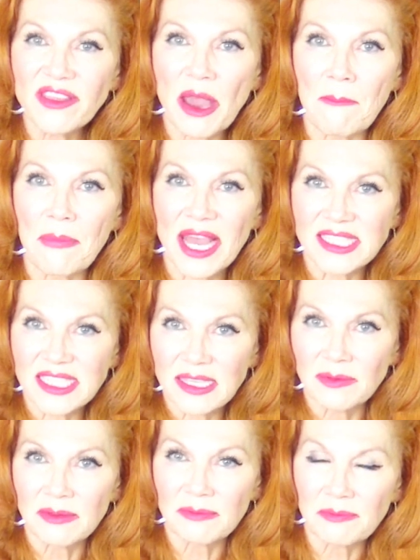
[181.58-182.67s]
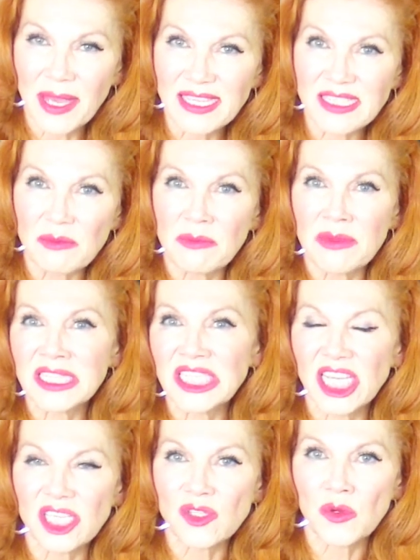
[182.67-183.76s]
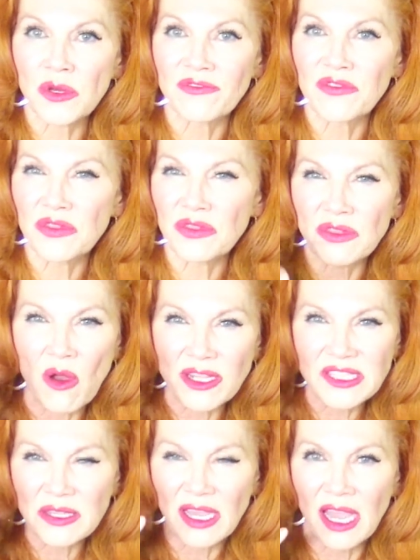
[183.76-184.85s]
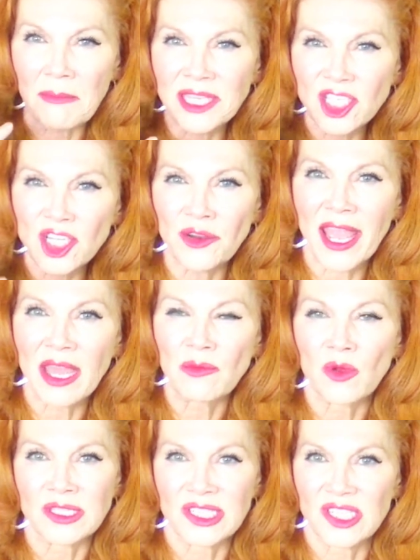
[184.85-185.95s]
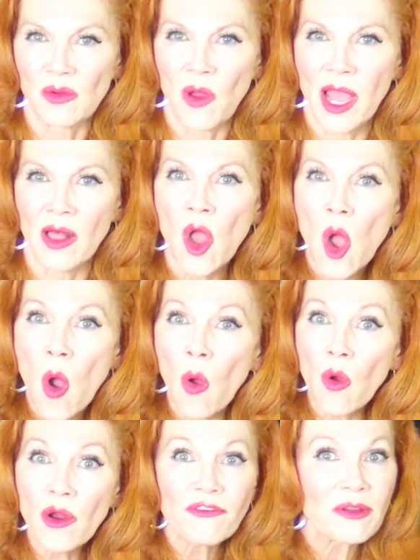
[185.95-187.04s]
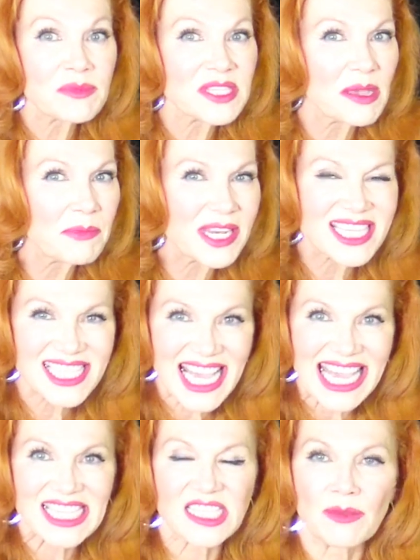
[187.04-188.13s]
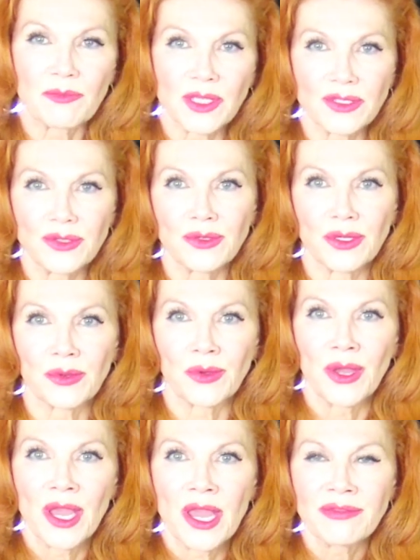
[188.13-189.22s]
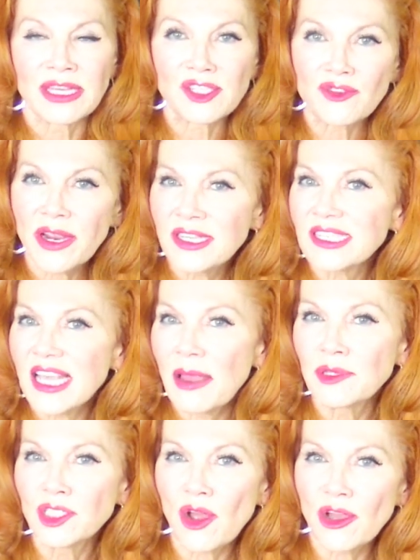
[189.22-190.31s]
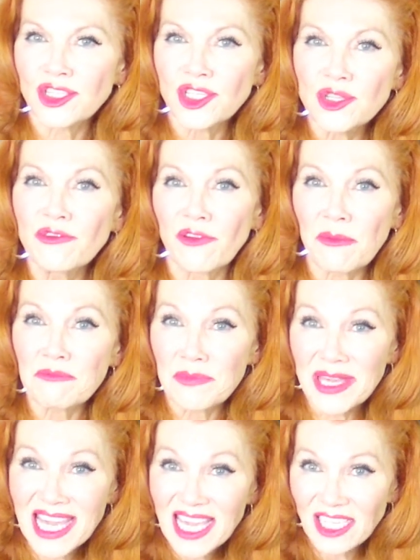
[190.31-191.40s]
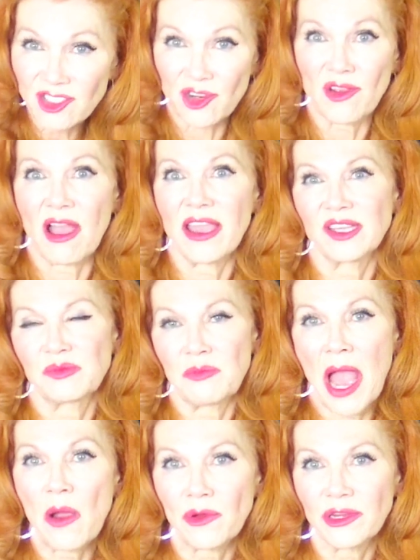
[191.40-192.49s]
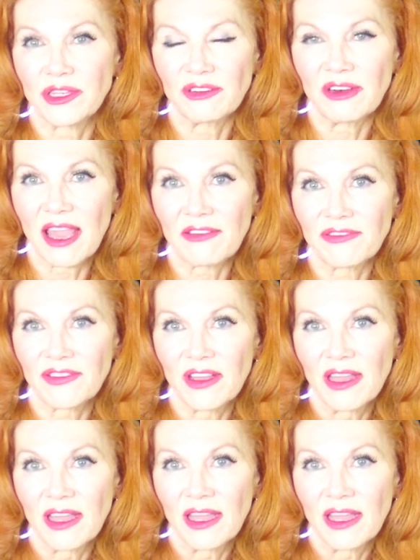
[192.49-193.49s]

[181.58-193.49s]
away that pessimistic sort of thoughts that come into your head once in a while, or from somebody saying something to you that's trying to sabotage you from being at your highest power in your life.